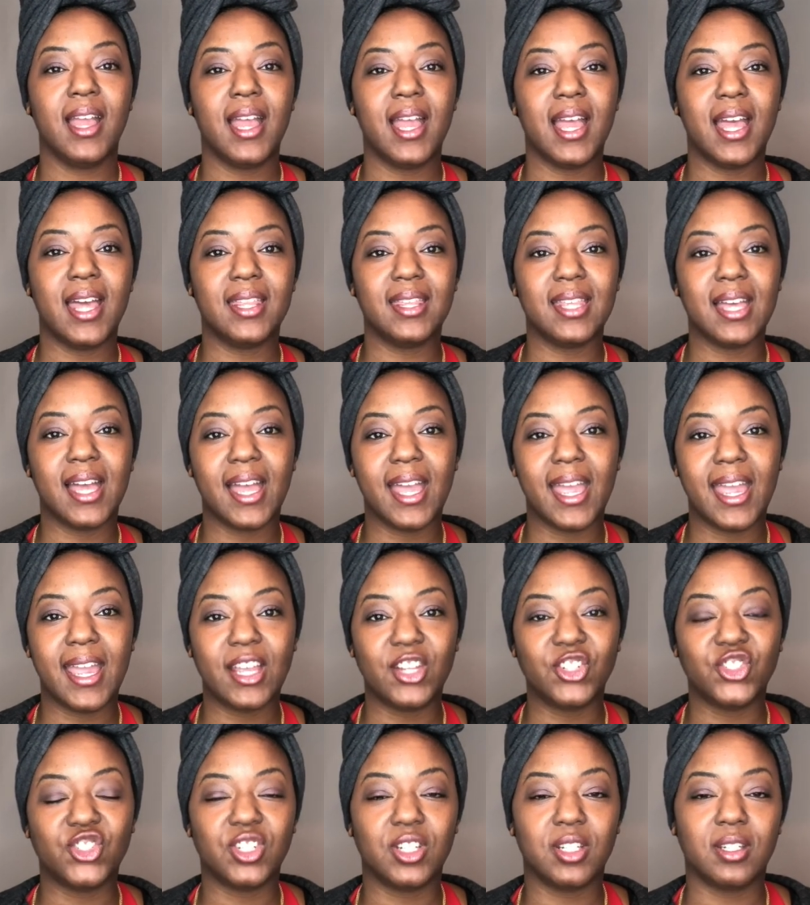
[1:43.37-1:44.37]
and that
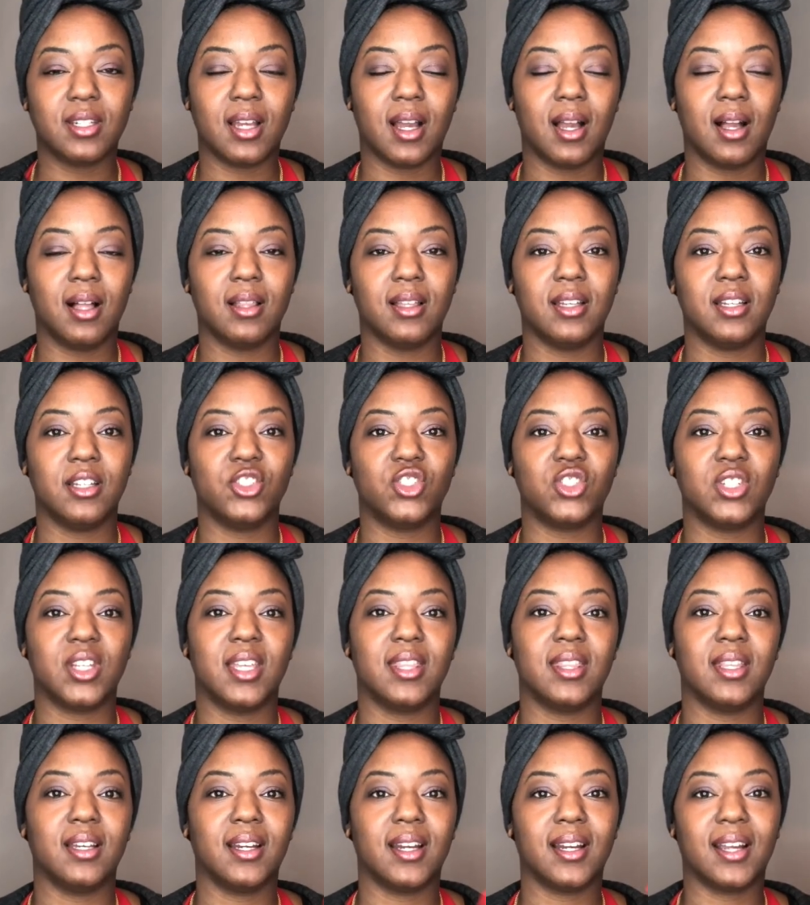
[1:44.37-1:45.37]
ancient knowledge
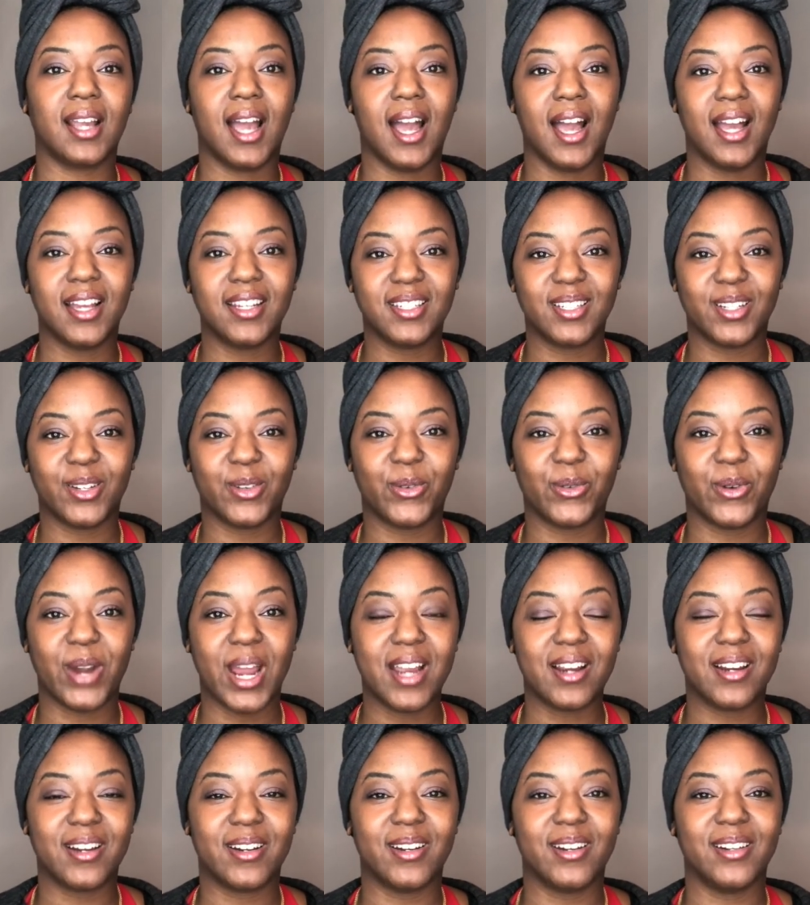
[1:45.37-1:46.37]
and the Akashic
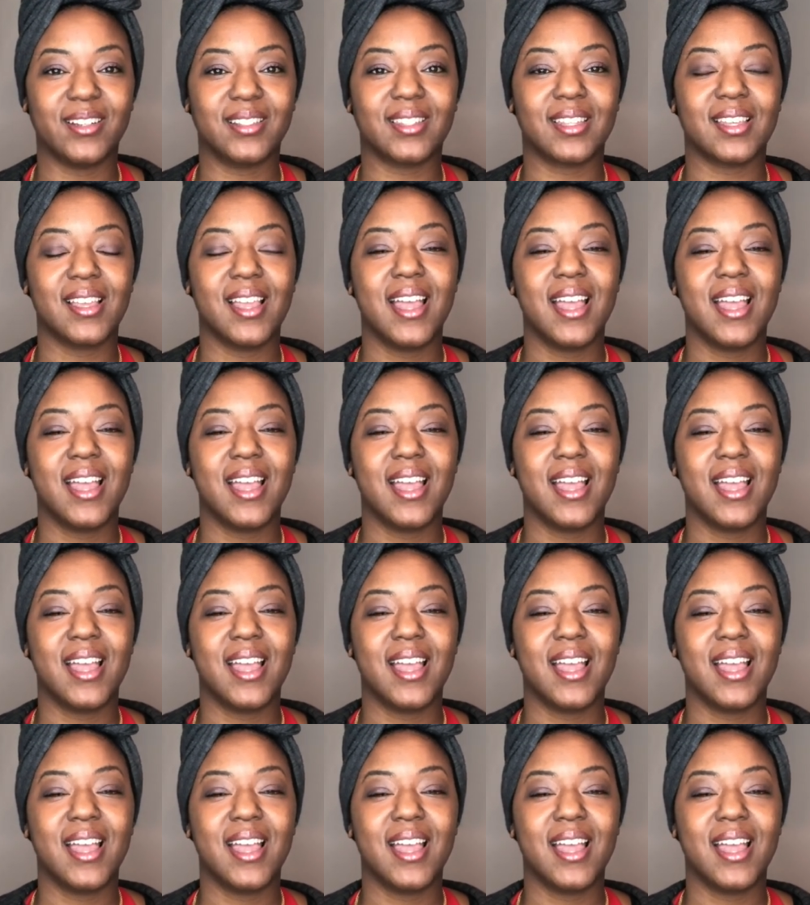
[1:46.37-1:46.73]
records,